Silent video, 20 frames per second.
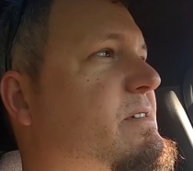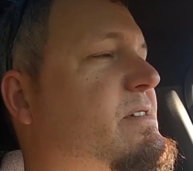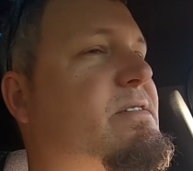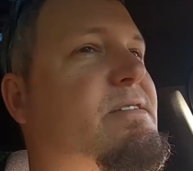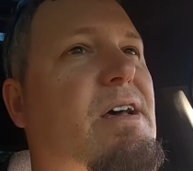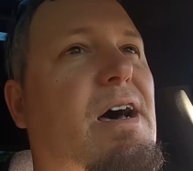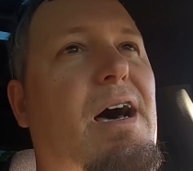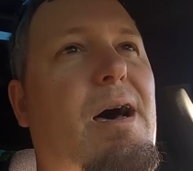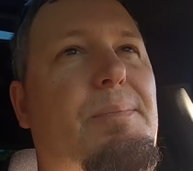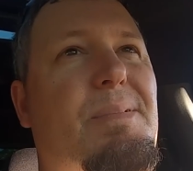just
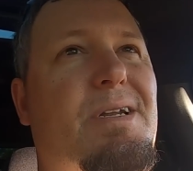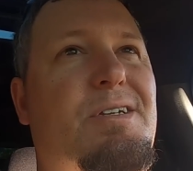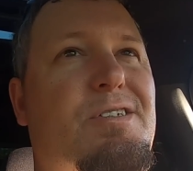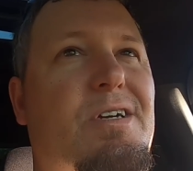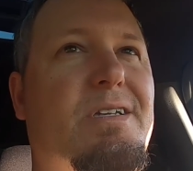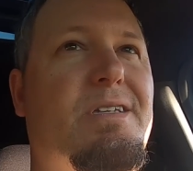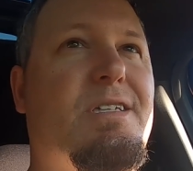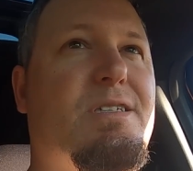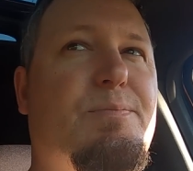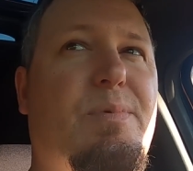stopped and
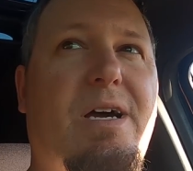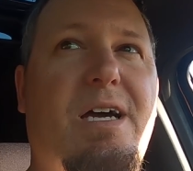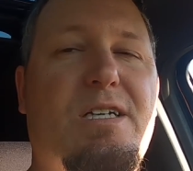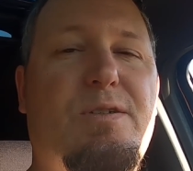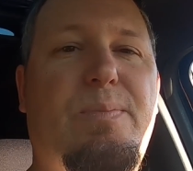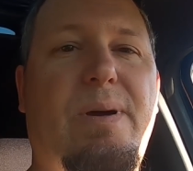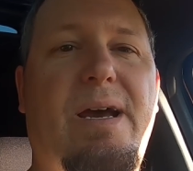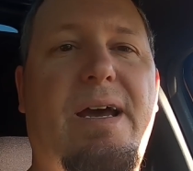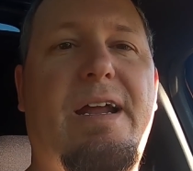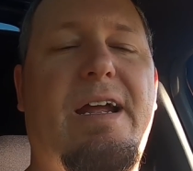checked the
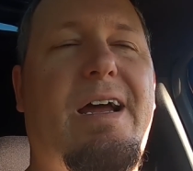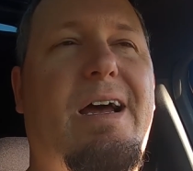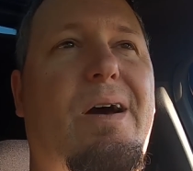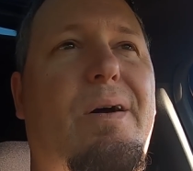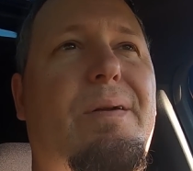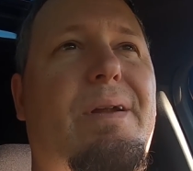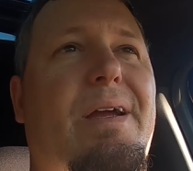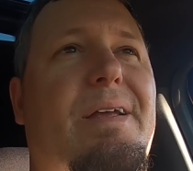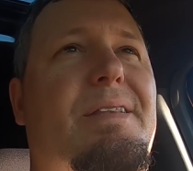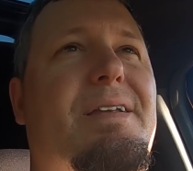splash pad
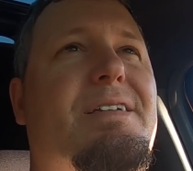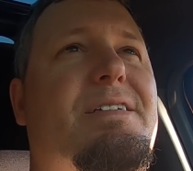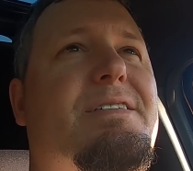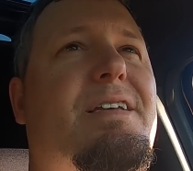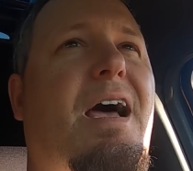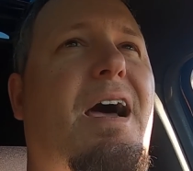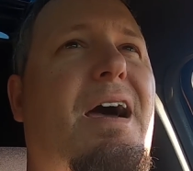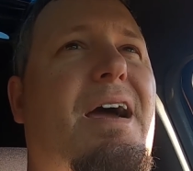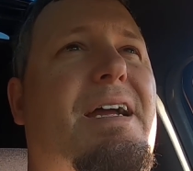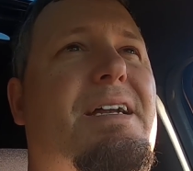out, and the
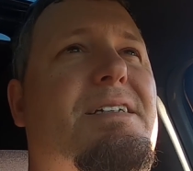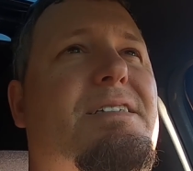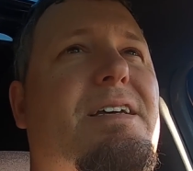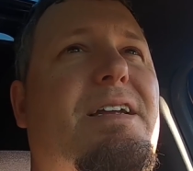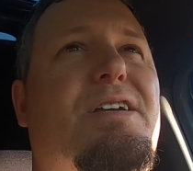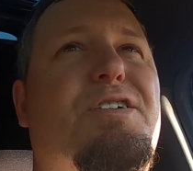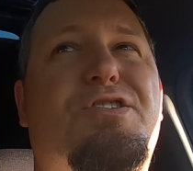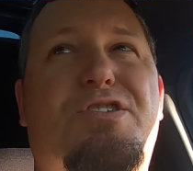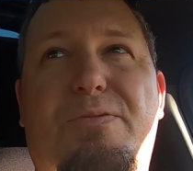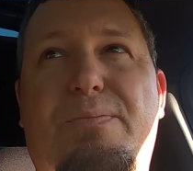sign
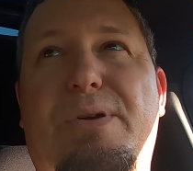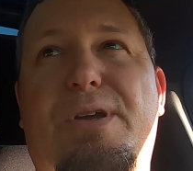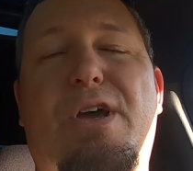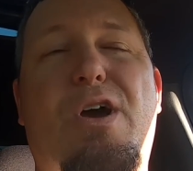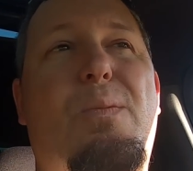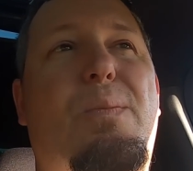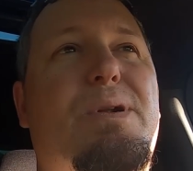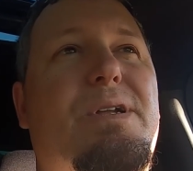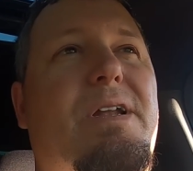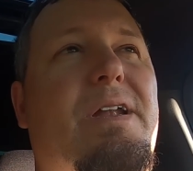said it should be
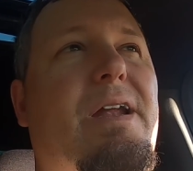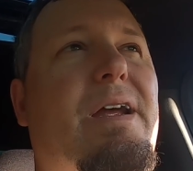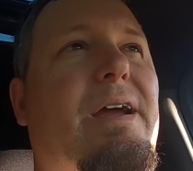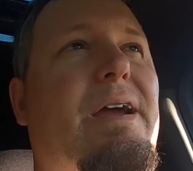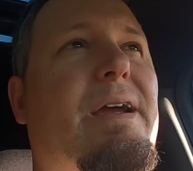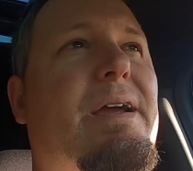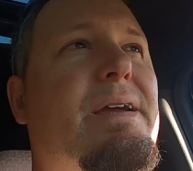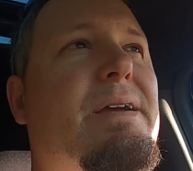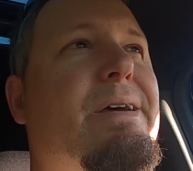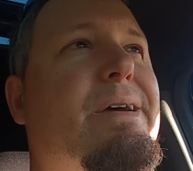open
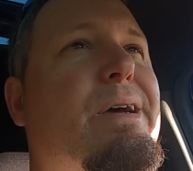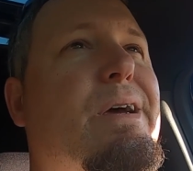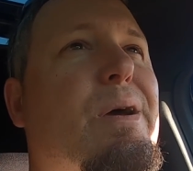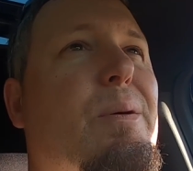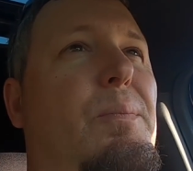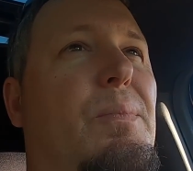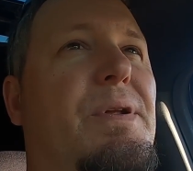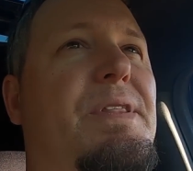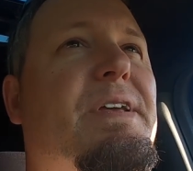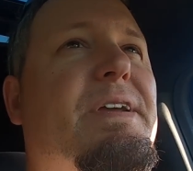today,
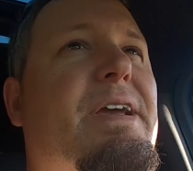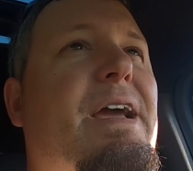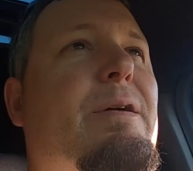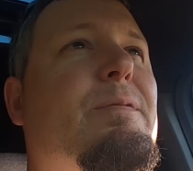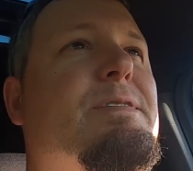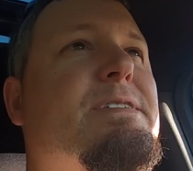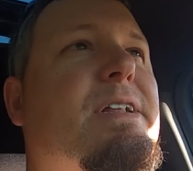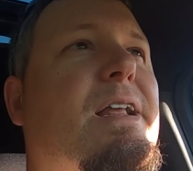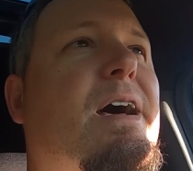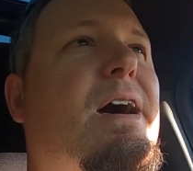but the gate
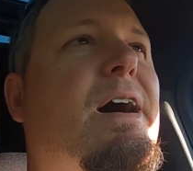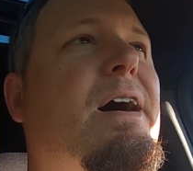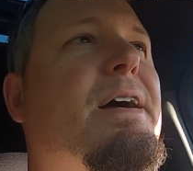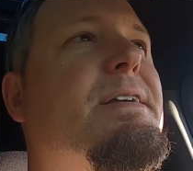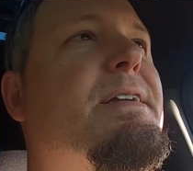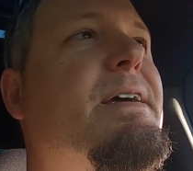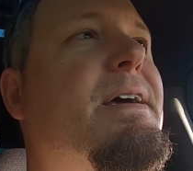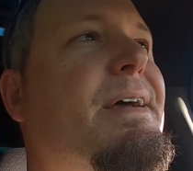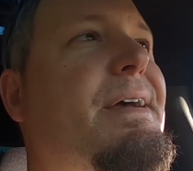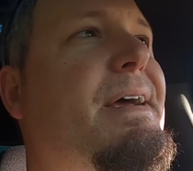was
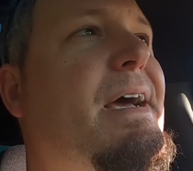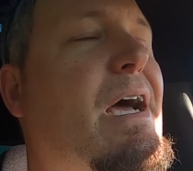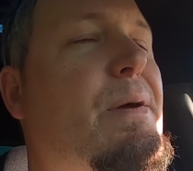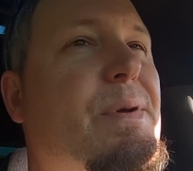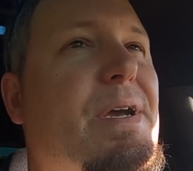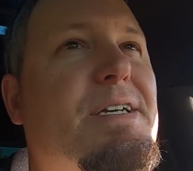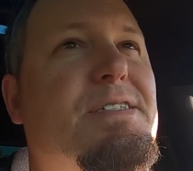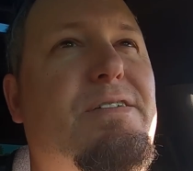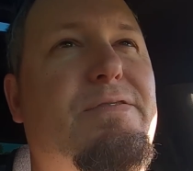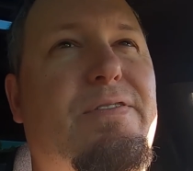locked. I
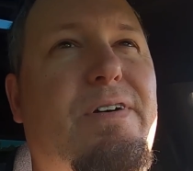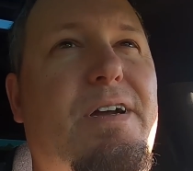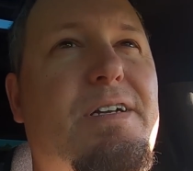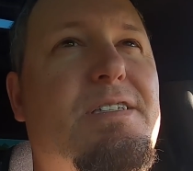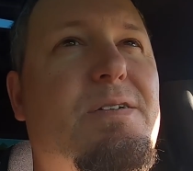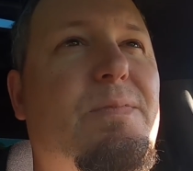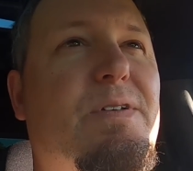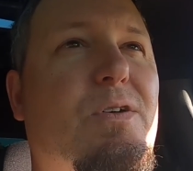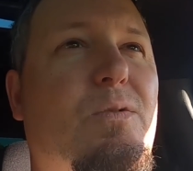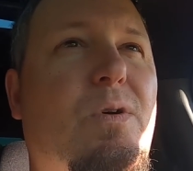managed to find
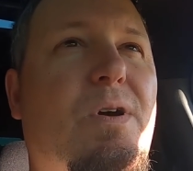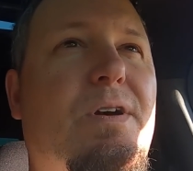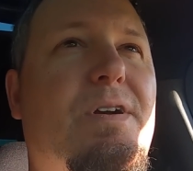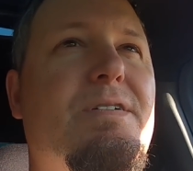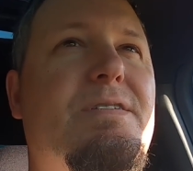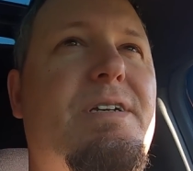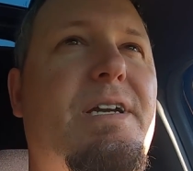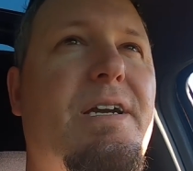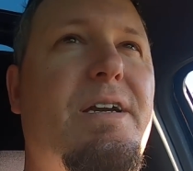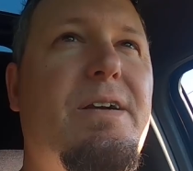some of the
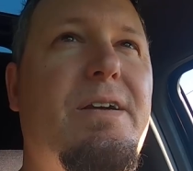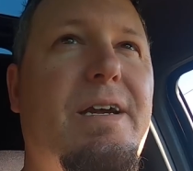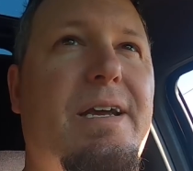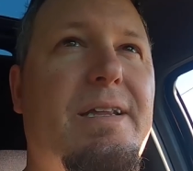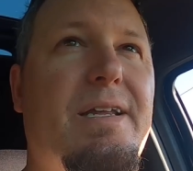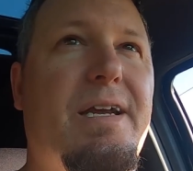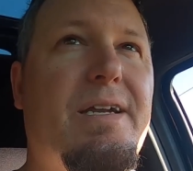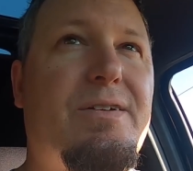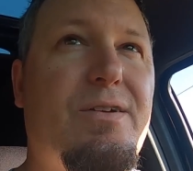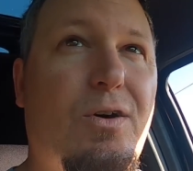workers here,
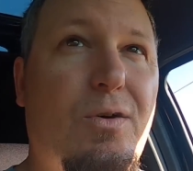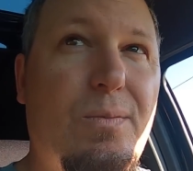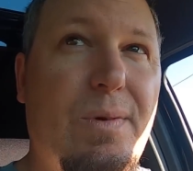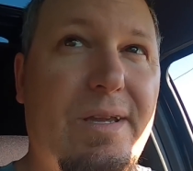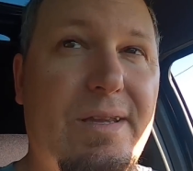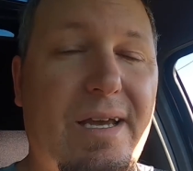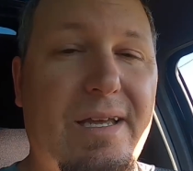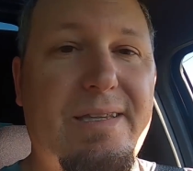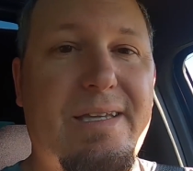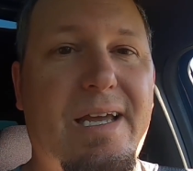and they told
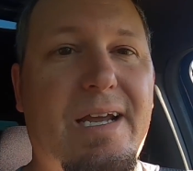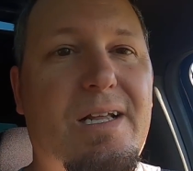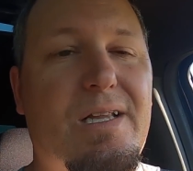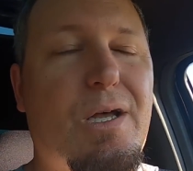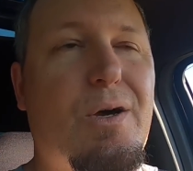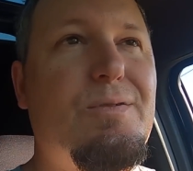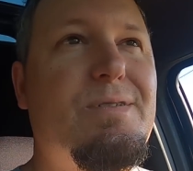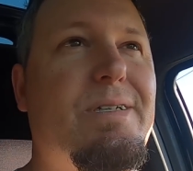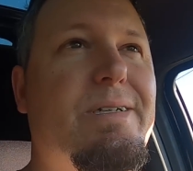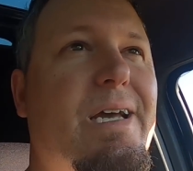me that they
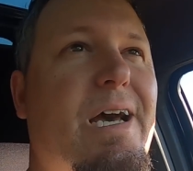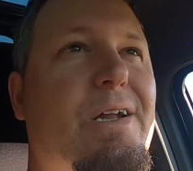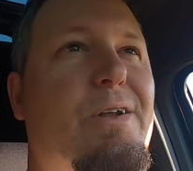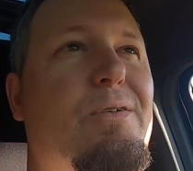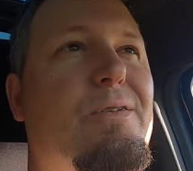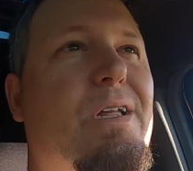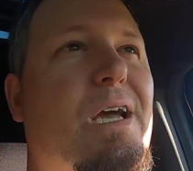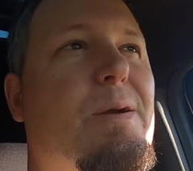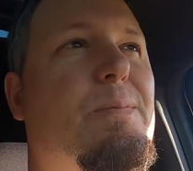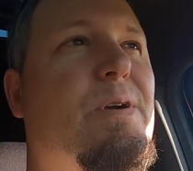close it down
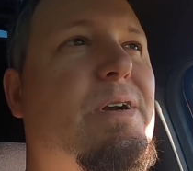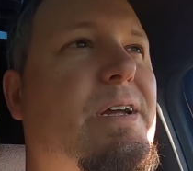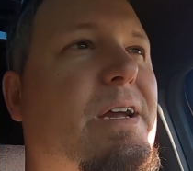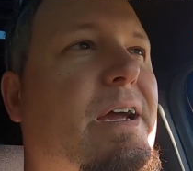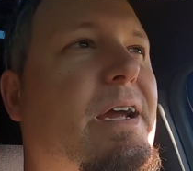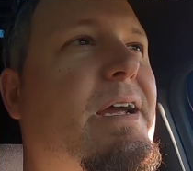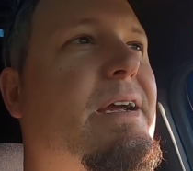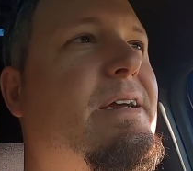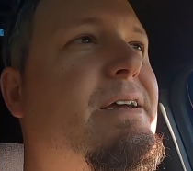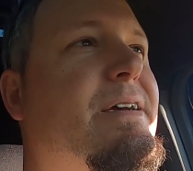on Labor
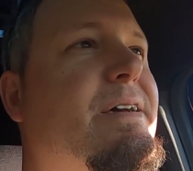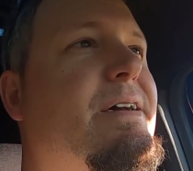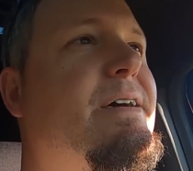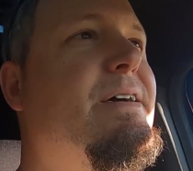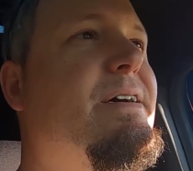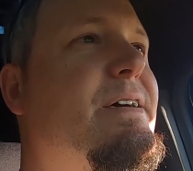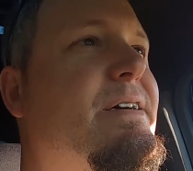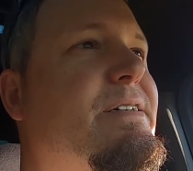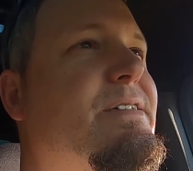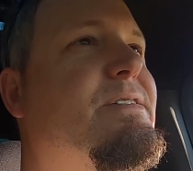Day.
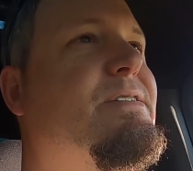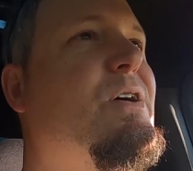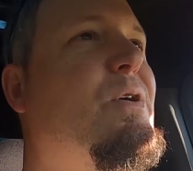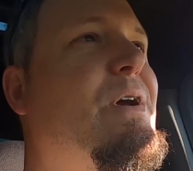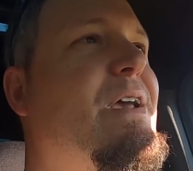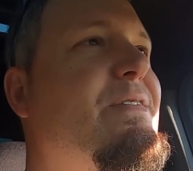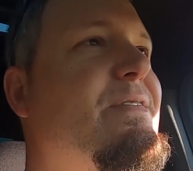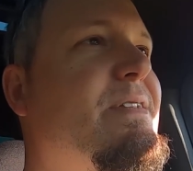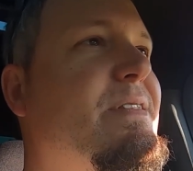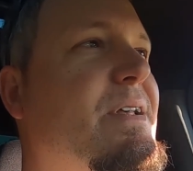So
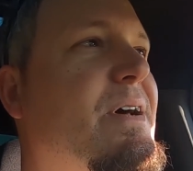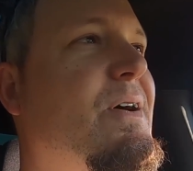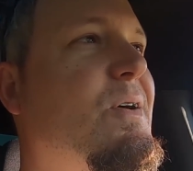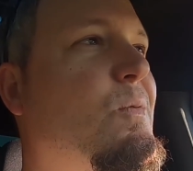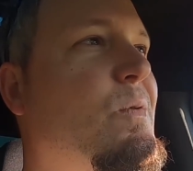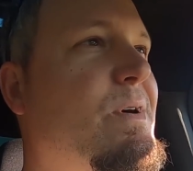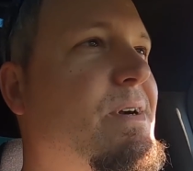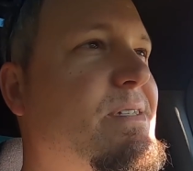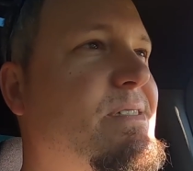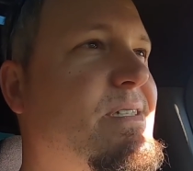even though
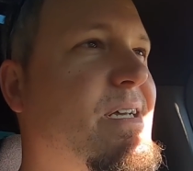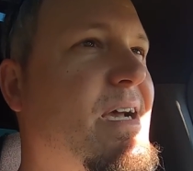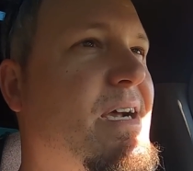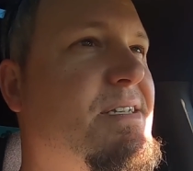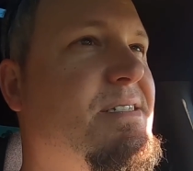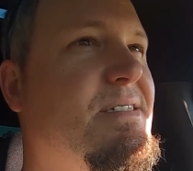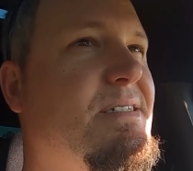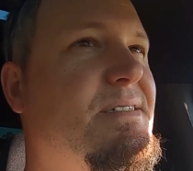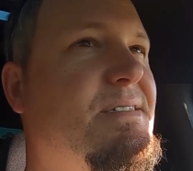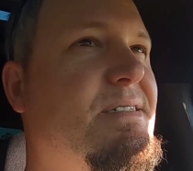we're in
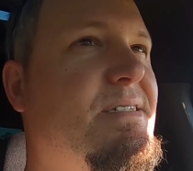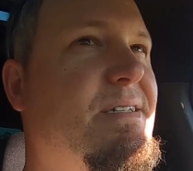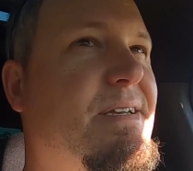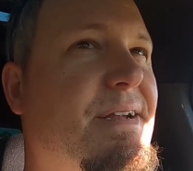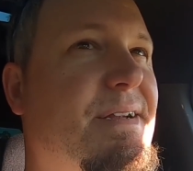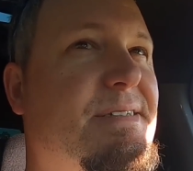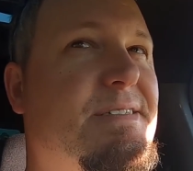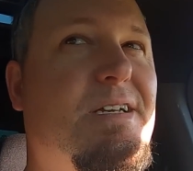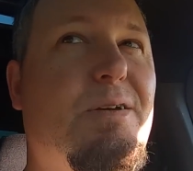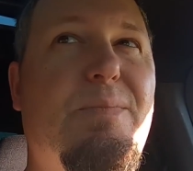Texas
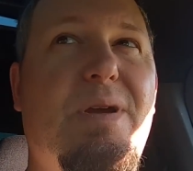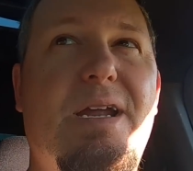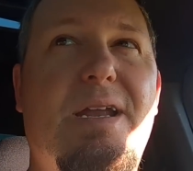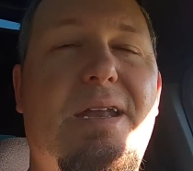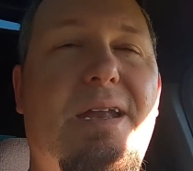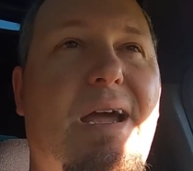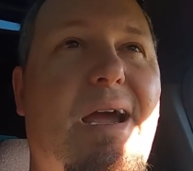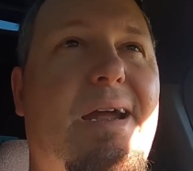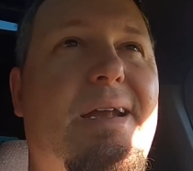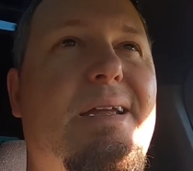and it's gonna be
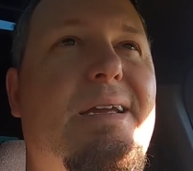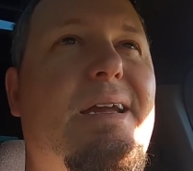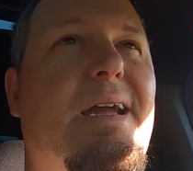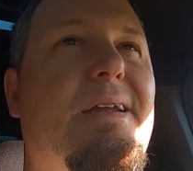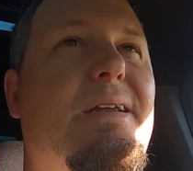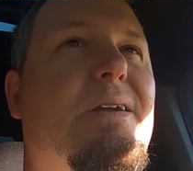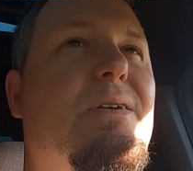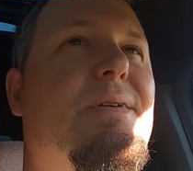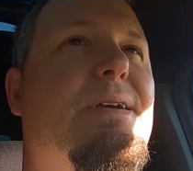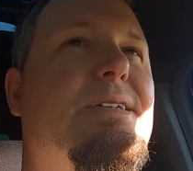
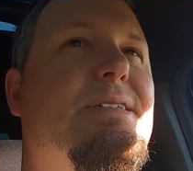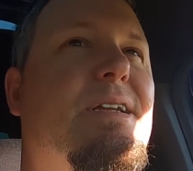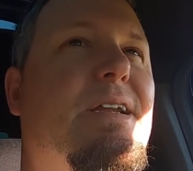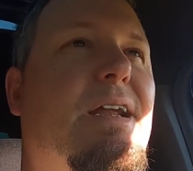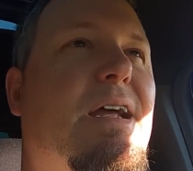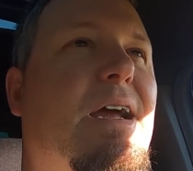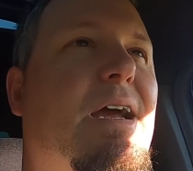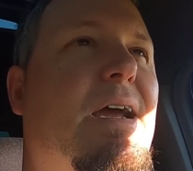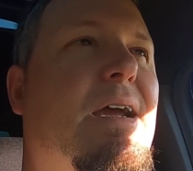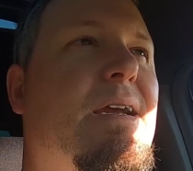98 degrees
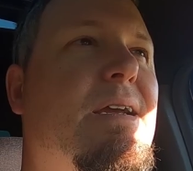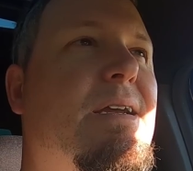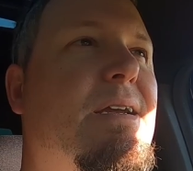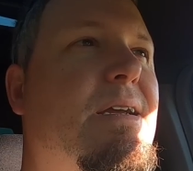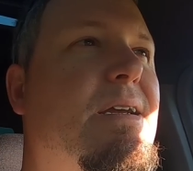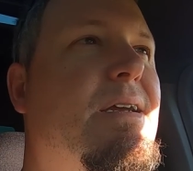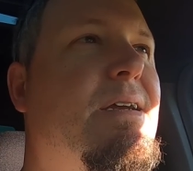today